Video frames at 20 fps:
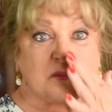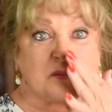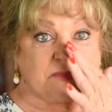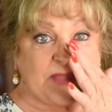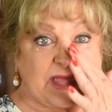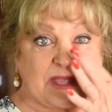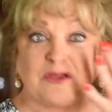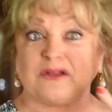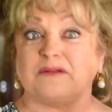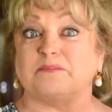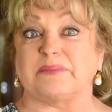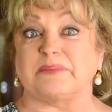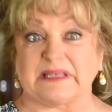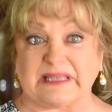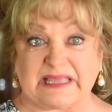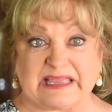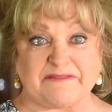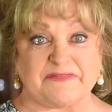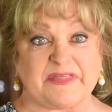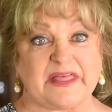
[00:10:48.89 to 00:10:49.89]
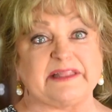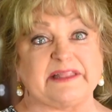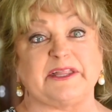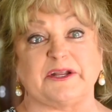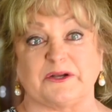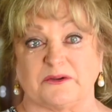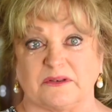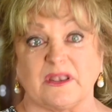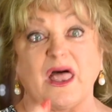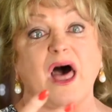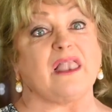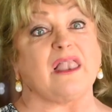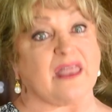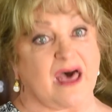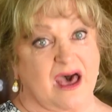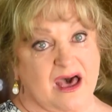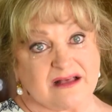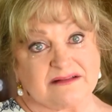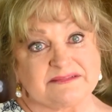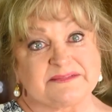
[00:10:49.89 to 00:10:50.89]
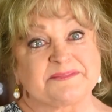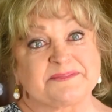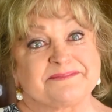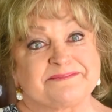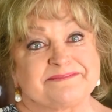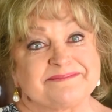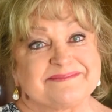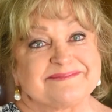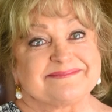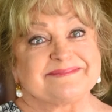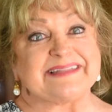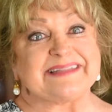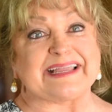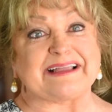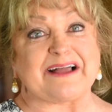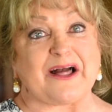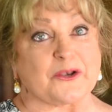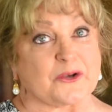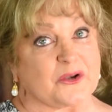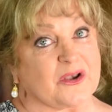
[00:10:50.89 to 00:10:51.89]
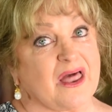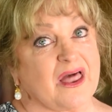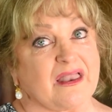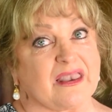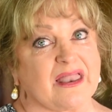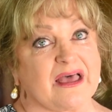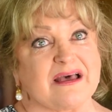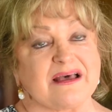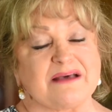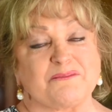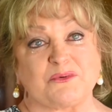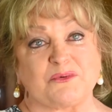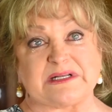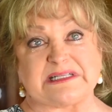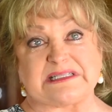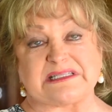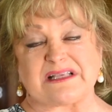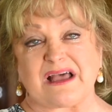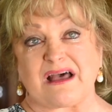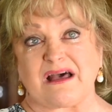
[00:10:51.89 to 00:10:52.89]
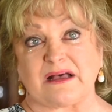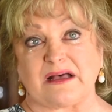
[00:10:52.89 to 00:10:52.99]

they couldn't believe that their Lala, they call her Lala, was